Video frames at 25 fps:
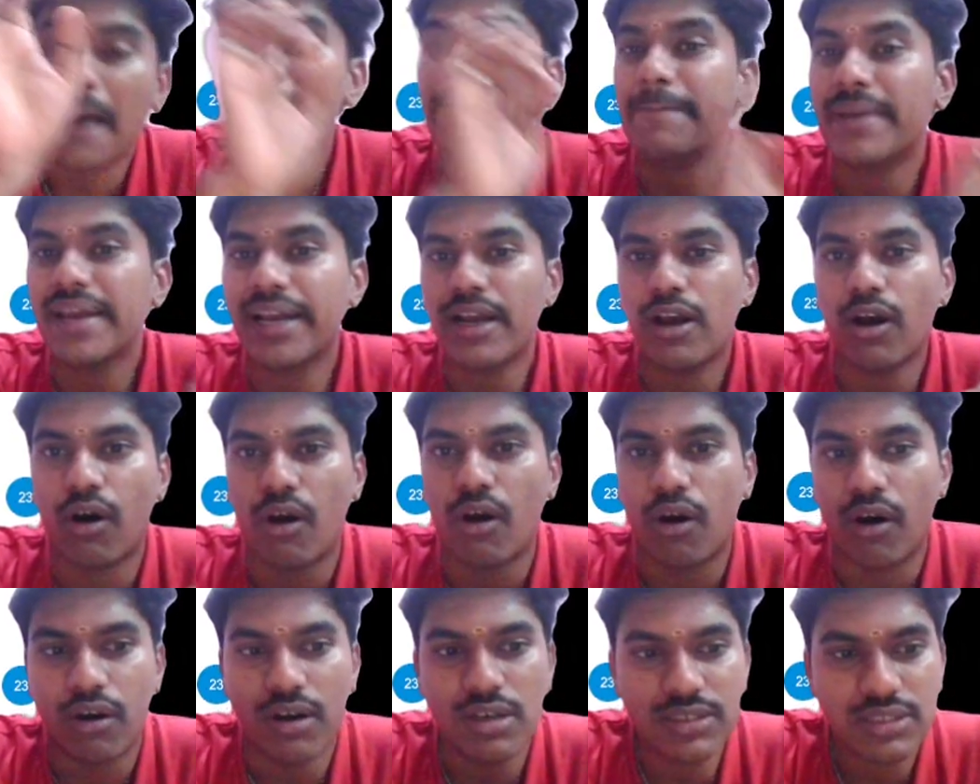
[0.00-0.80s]

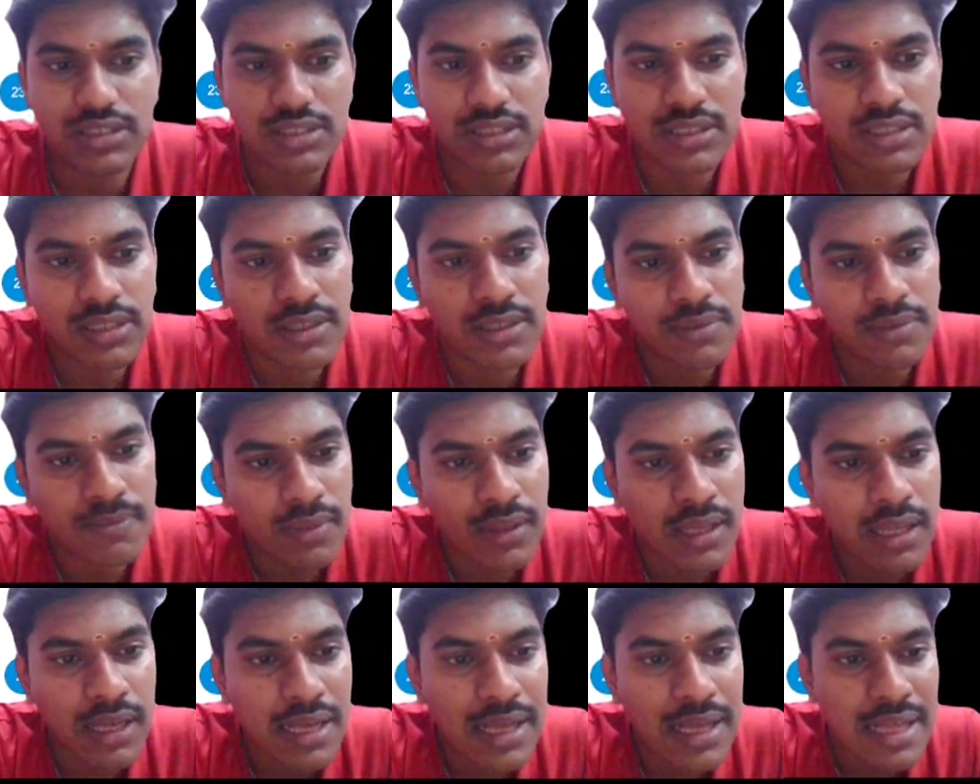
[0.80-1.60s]
Because
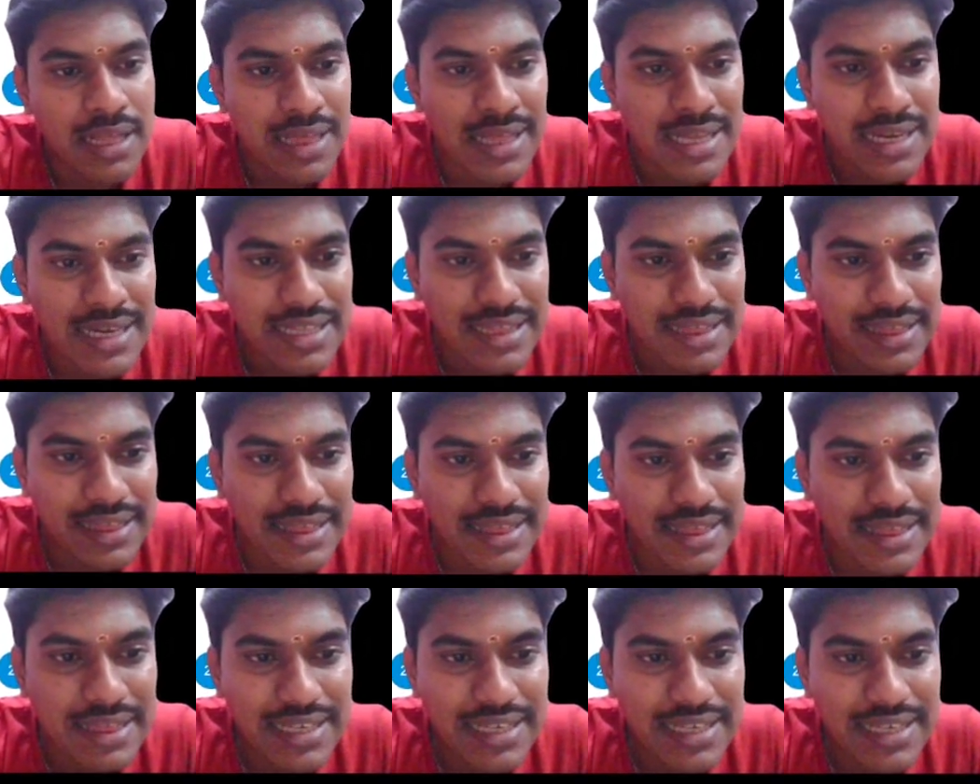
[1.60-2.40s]

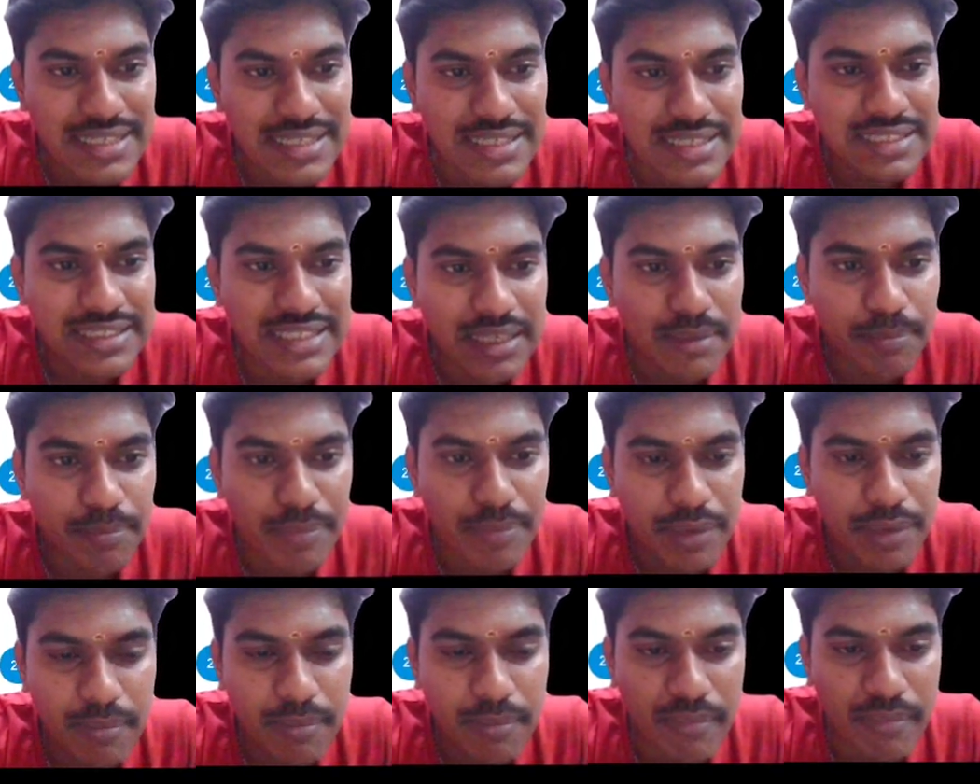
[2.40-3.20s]
this GP
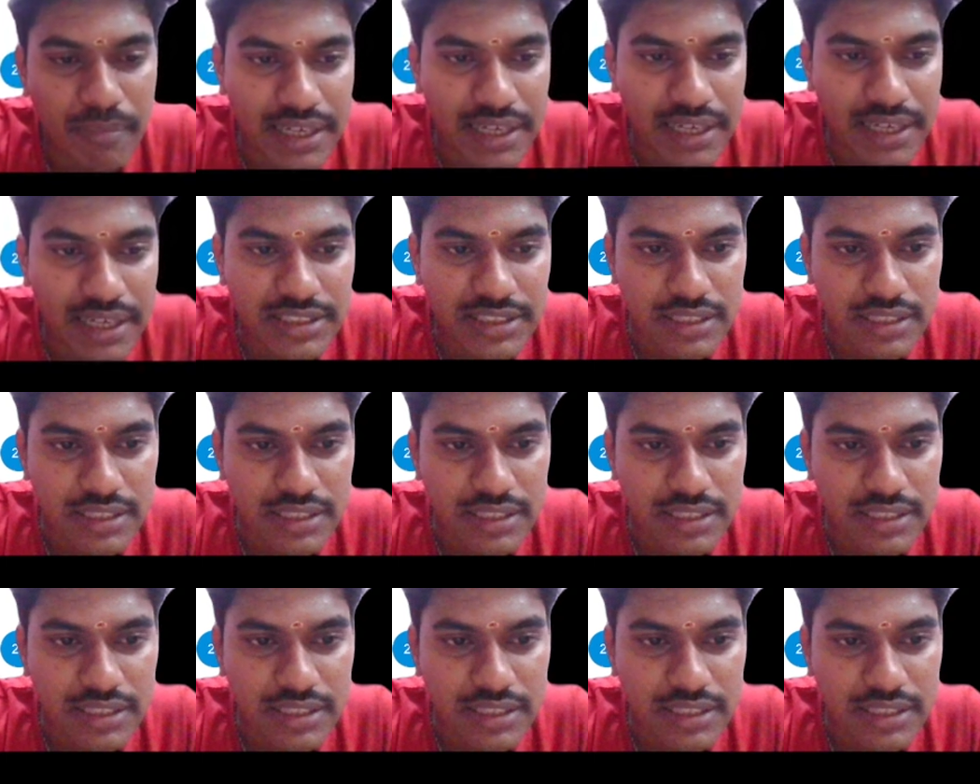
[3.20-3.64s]
margin